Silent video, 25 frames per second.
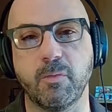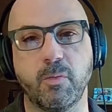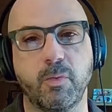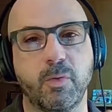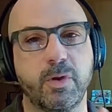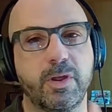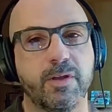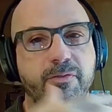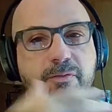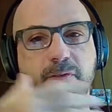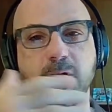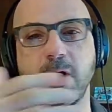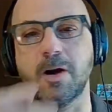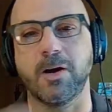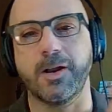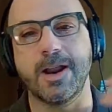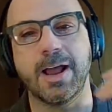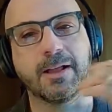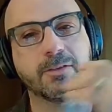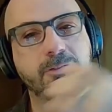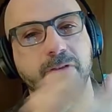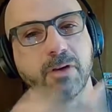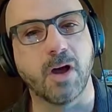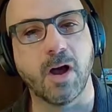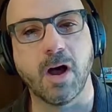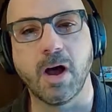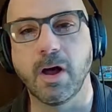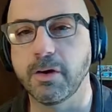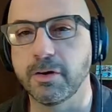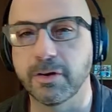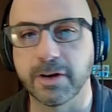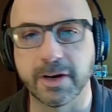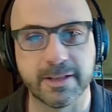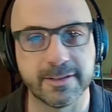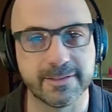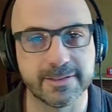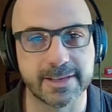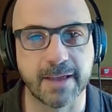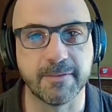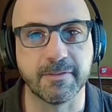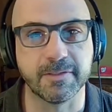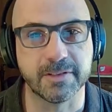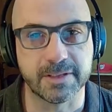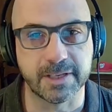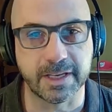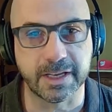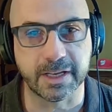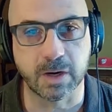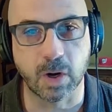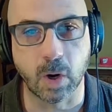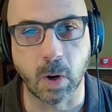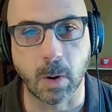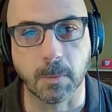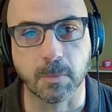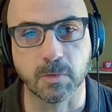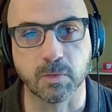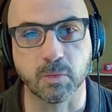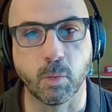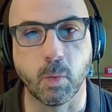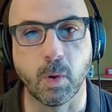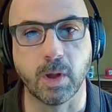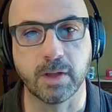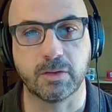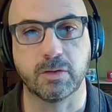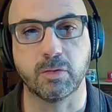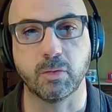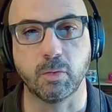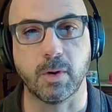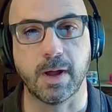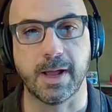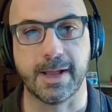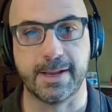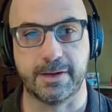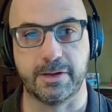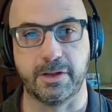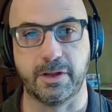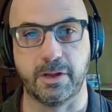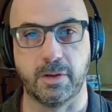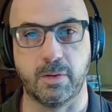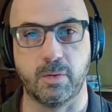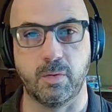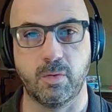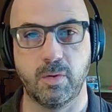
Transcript: we've gone out to 117 homes. What do I do?